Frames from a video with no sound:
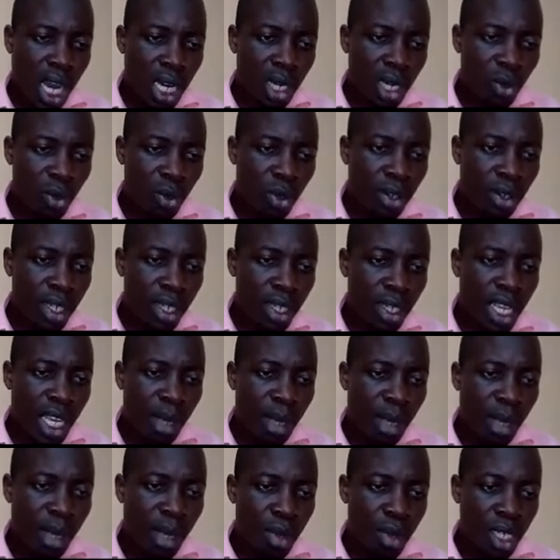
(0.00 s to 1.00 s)
and we
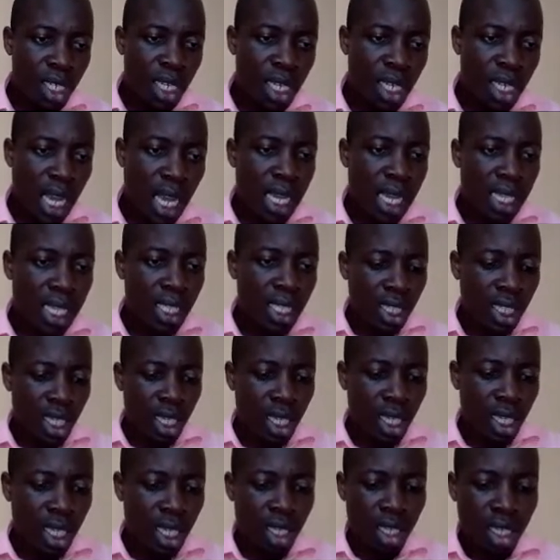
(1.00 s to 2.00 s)
rename it as